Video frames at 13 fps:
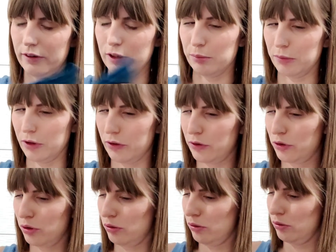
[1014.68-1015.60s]
Seamless
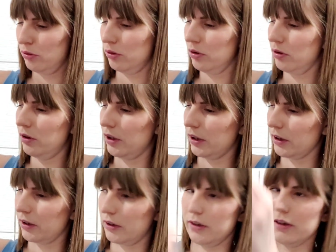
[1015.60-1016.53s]
2
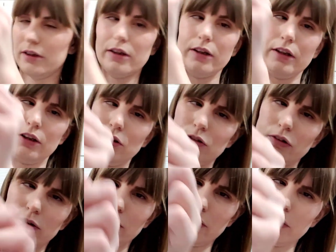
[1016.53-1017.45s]
leggings, and then you
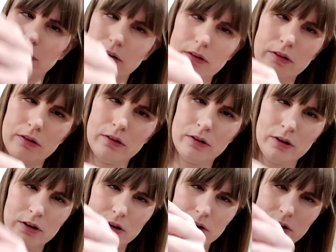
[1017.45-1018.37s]
just got the
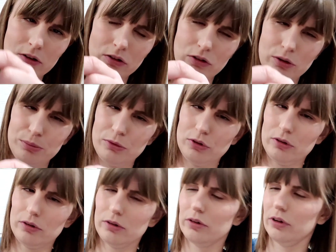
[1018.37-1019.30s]

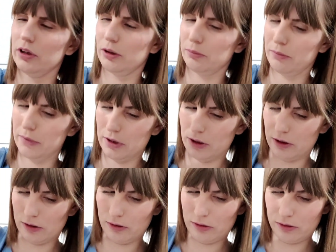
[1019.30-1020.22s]
GymShark name
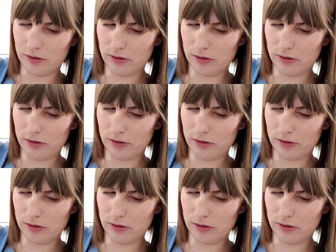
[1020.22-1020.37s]
there.